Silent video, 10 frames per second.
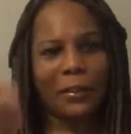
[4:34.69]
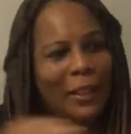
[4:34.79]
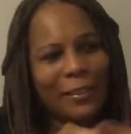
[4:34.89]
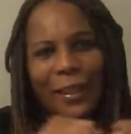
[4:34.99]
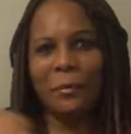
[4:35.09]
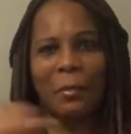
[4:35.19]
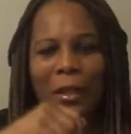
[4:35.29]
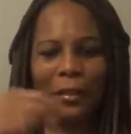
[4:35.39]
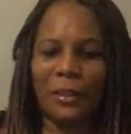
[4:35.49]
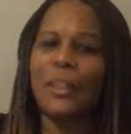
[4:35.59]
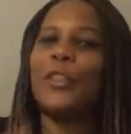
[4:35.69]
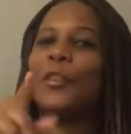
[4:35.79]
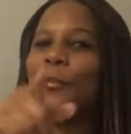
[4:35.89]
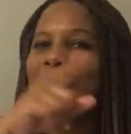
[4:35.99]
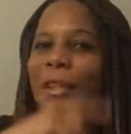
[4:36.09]
Hit that bell. It'll
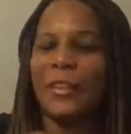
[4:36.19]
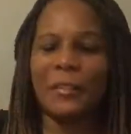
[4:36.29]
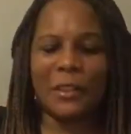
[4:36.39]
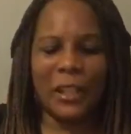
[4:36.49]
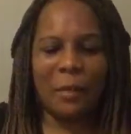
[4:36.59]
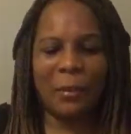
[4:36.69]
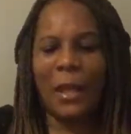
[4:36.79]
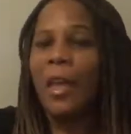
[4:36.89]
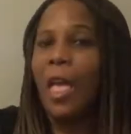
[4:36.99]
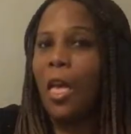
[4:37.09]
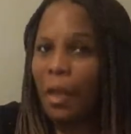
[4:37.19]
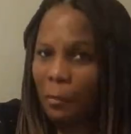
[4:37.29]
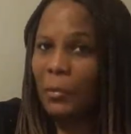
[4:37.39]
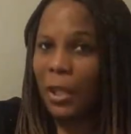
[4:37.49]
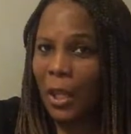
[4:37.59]
notify you every time I
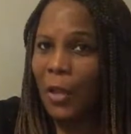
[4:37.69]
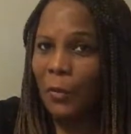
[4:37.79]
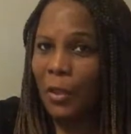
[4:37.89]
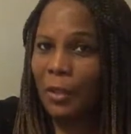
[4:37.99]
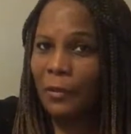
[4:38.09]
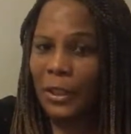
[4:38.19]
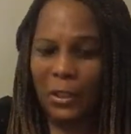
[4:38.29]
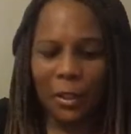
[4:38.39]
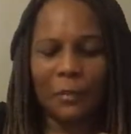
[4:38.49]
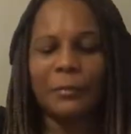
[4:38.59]
upload a video.